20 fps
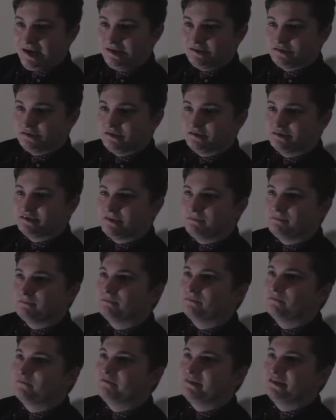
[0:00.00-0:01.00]
So some
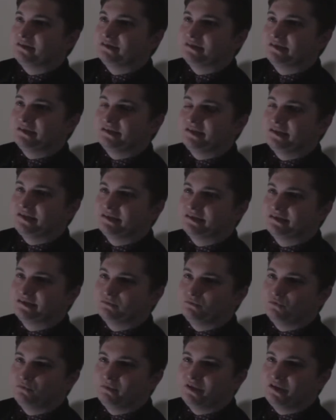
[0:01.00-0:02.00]
featured in
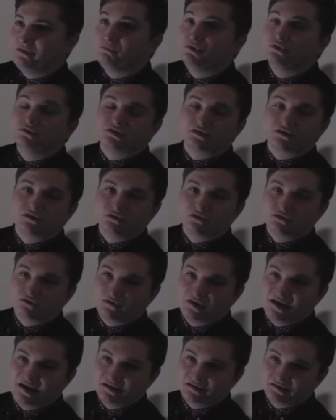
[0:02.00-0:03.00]
this will be music
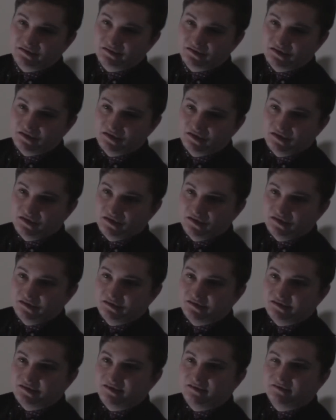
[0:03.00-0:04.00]
concrete,
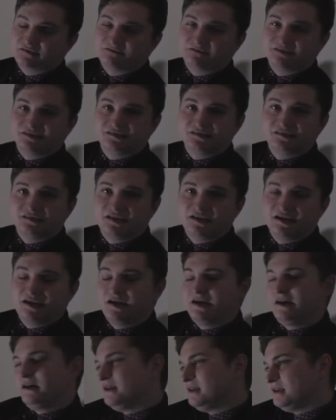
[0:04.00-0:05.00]

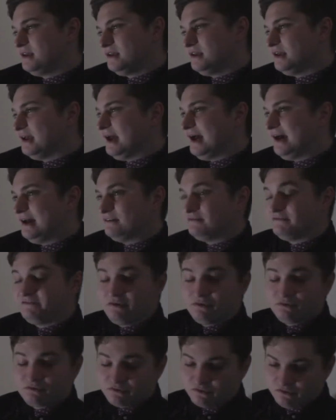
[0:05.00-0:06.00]
synesthesia, and
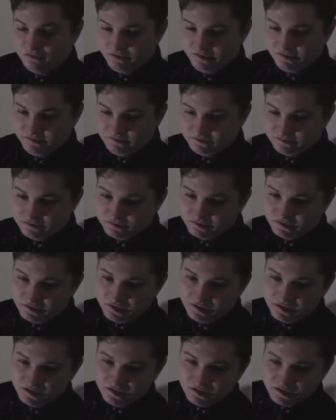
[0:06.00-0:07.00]
field recordings.
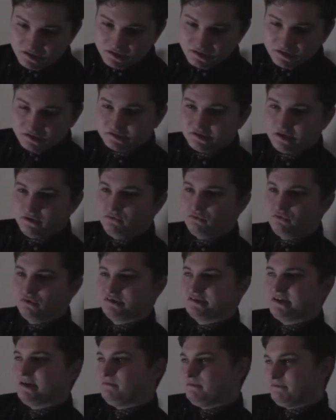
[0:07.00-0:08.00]
So all the
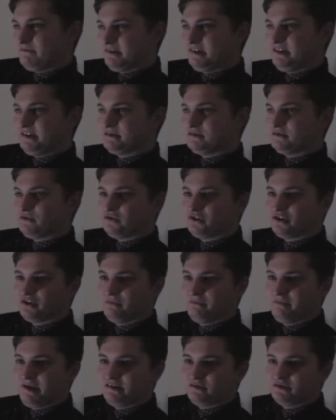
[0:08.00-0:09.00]
sound within this
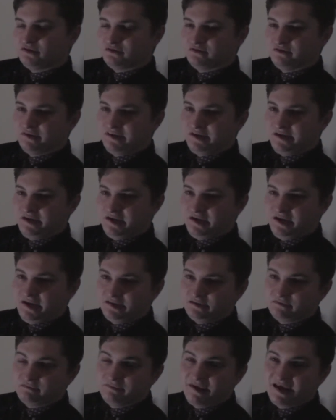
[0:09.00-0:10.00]
documentary
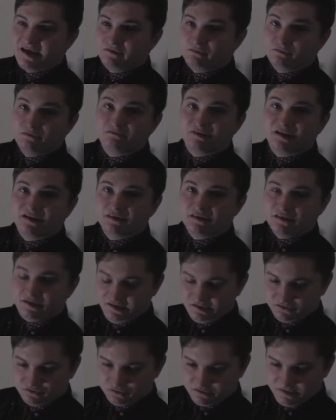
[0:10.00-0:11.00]
is made without the
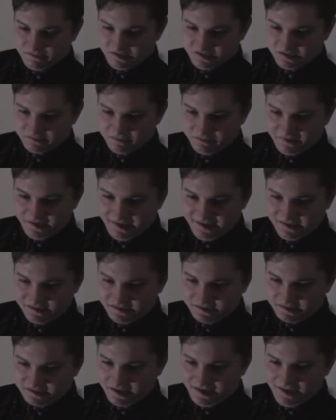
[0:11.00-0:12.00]
literal image in
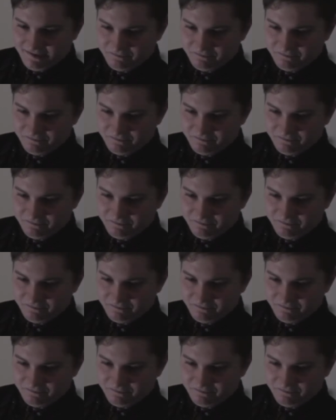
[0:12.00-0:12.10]
place.